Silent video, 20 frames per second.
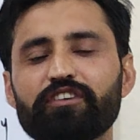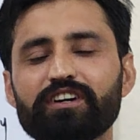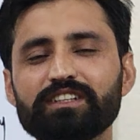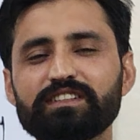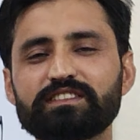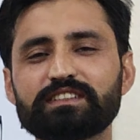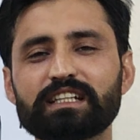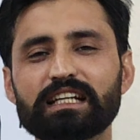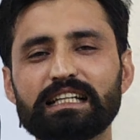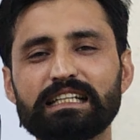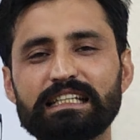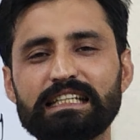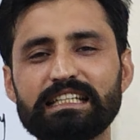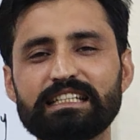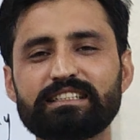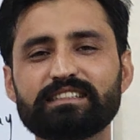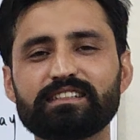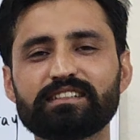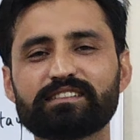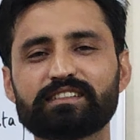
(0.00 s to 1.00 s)
first
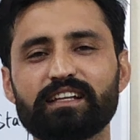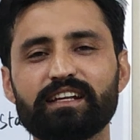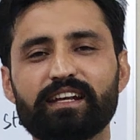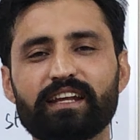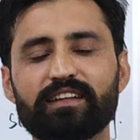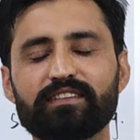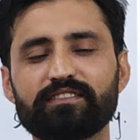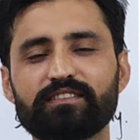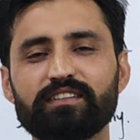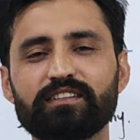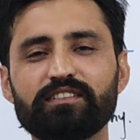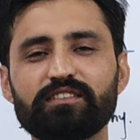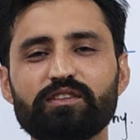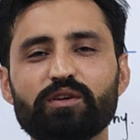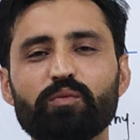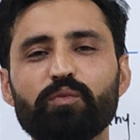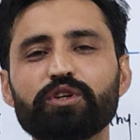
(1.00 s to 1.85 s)
conditional sentences,